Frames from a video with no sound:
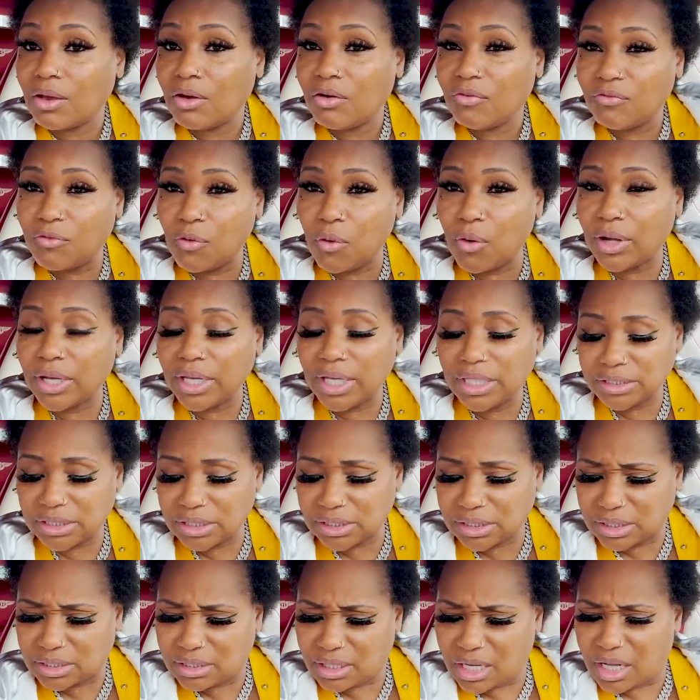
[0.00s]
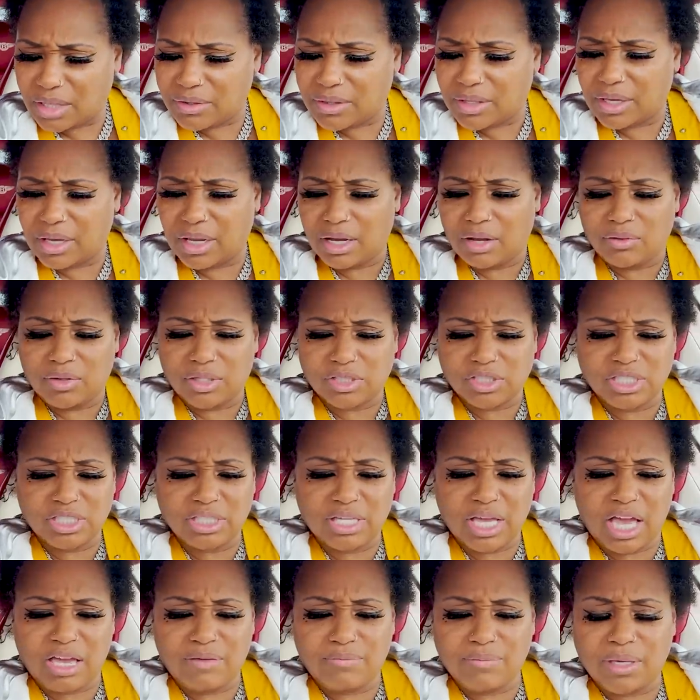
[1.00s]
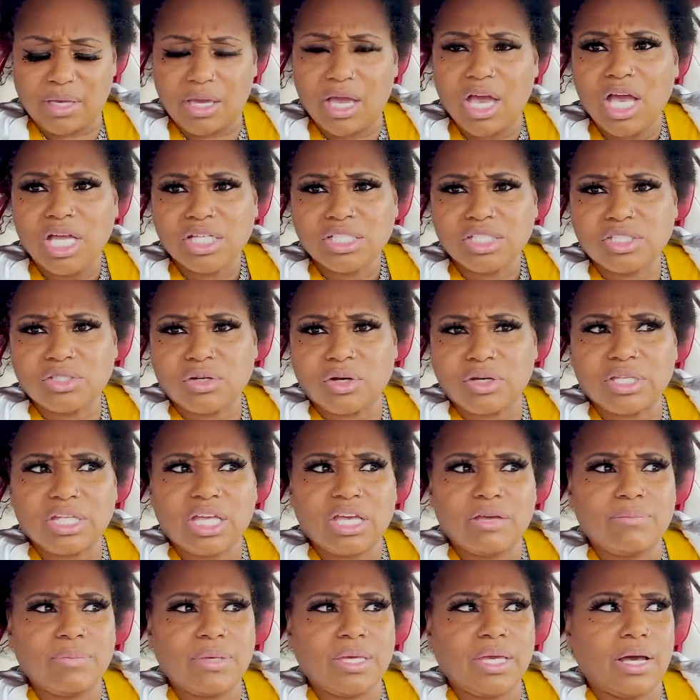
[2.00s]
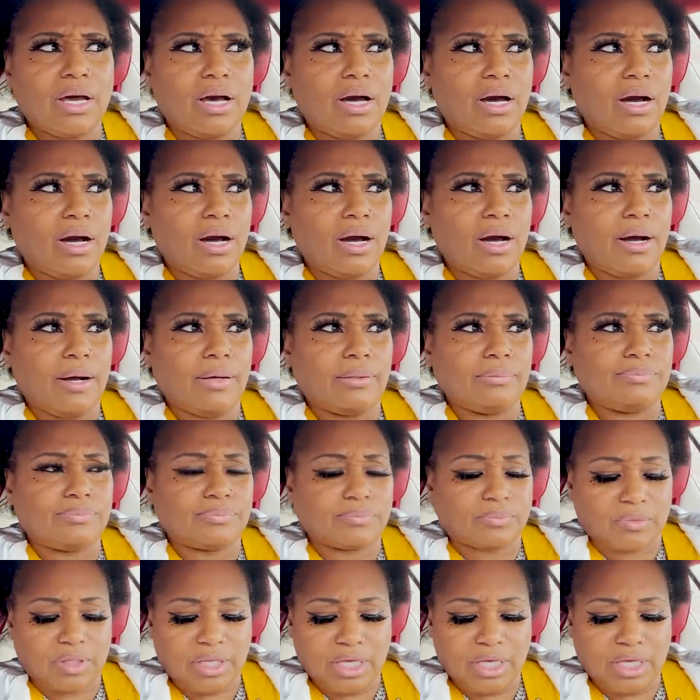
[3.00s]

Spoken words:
4 inches in other areas. She's going to